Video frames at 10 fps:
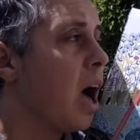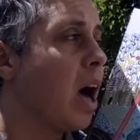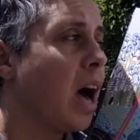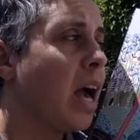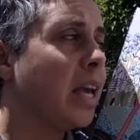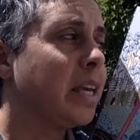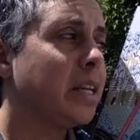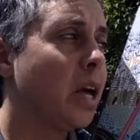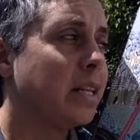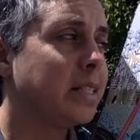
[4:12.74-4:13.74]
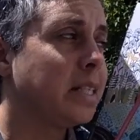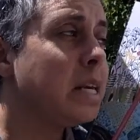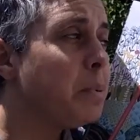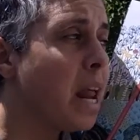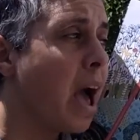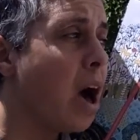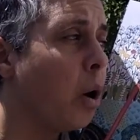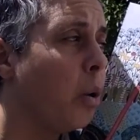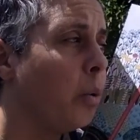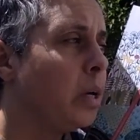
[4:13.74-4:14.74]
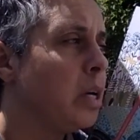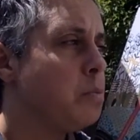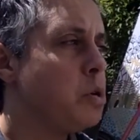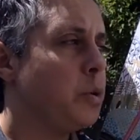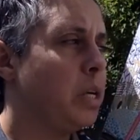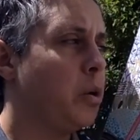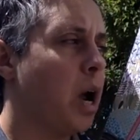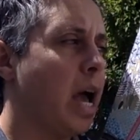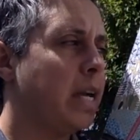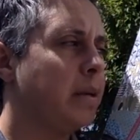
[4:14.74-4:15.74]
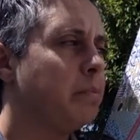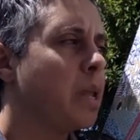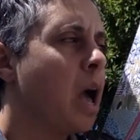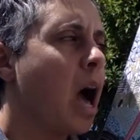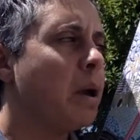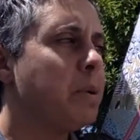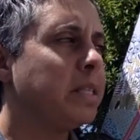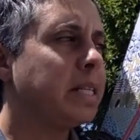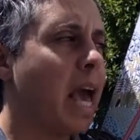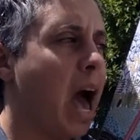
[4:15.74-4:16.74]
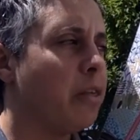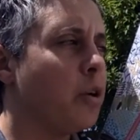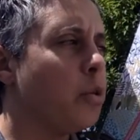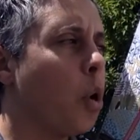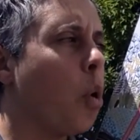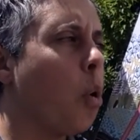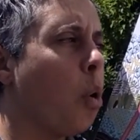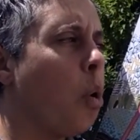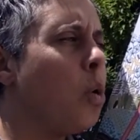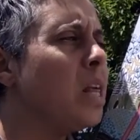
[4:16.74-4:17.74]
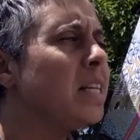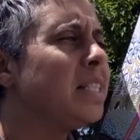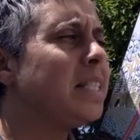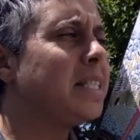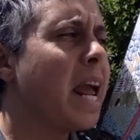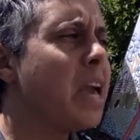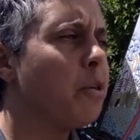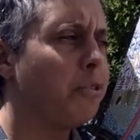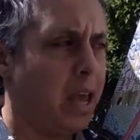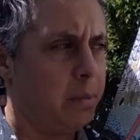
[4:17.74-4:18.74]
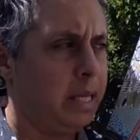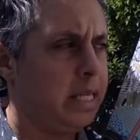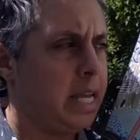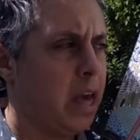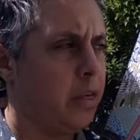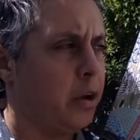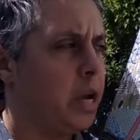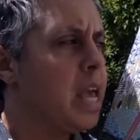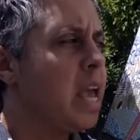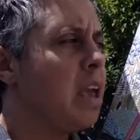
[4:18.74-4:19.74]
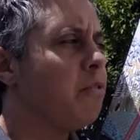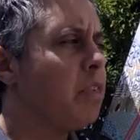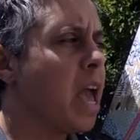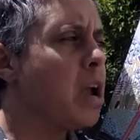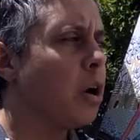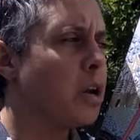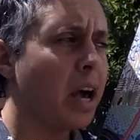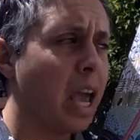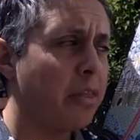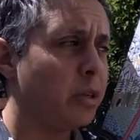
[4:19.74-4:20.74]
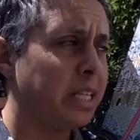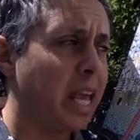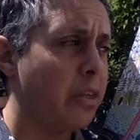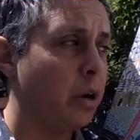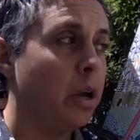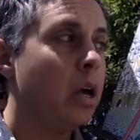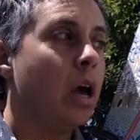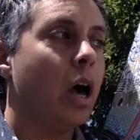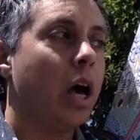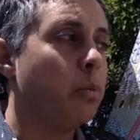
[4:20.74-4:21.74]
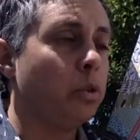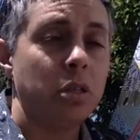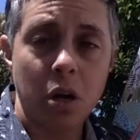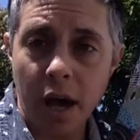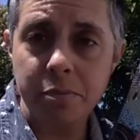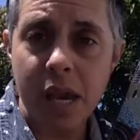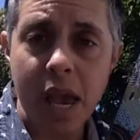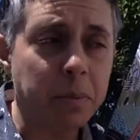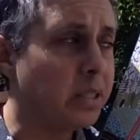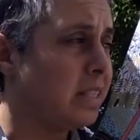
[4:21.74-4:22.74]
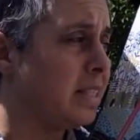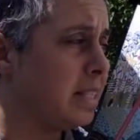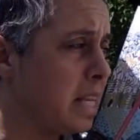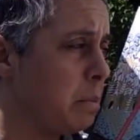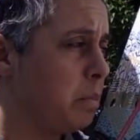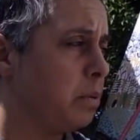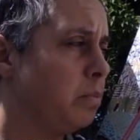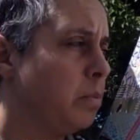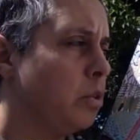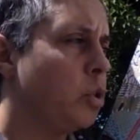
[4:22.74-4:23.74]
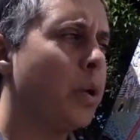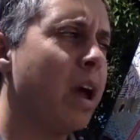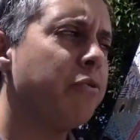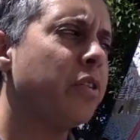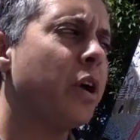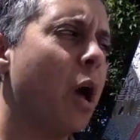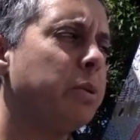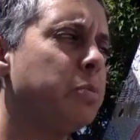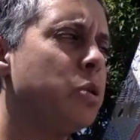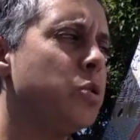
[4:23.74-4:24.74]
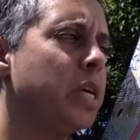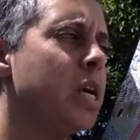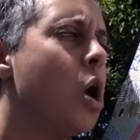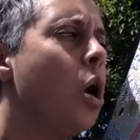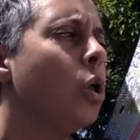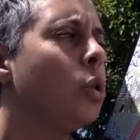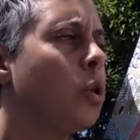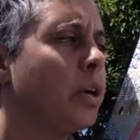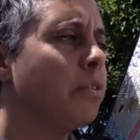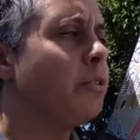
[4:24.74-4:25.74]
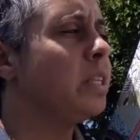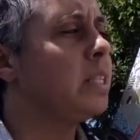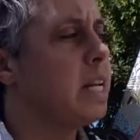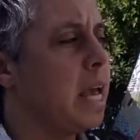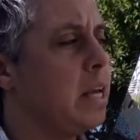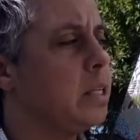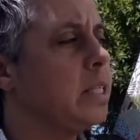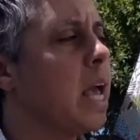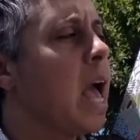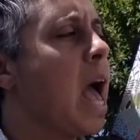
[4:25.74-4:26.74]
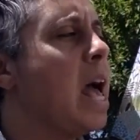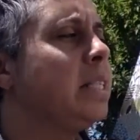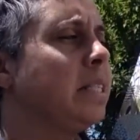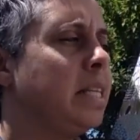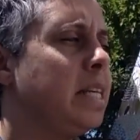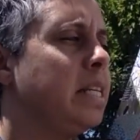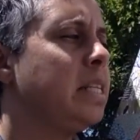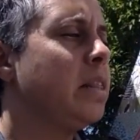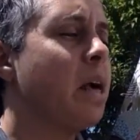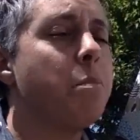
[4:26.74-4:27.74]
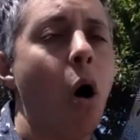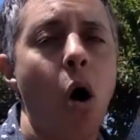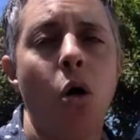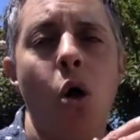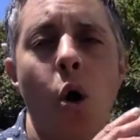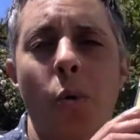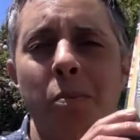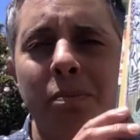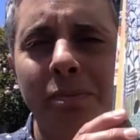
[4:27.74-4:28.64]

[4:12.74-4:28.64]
I cannot sleep now, Miyuki cried. I must gather the whole snail family together. If they are not gathered together, I will not be able to sleep. So Grandfather helped Miyuki look for the snails and lead them all home.